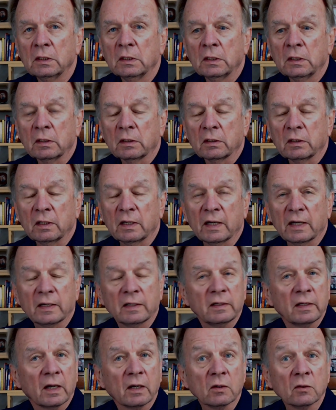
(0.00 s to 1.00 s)
that
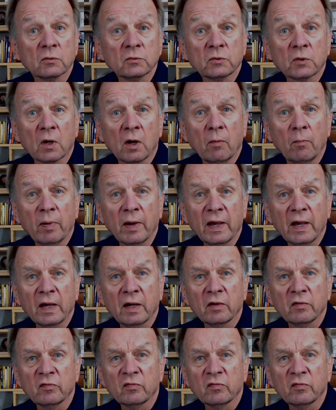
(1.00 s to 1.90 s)
Donald Trump has,